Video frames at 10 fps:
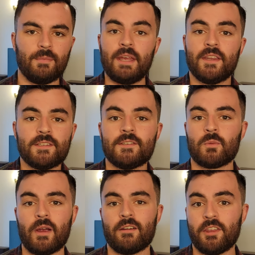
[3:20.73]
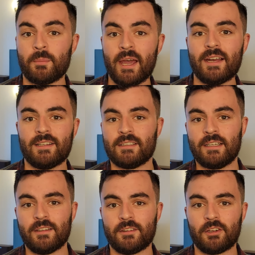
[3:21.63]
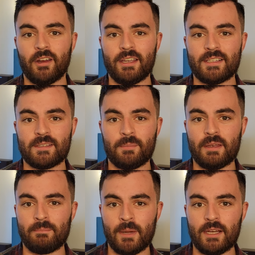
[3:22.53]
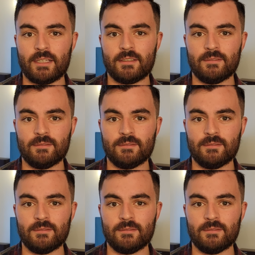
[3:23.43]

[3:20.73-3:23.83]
And this is where, thematically, The Grey gets a bit muddied.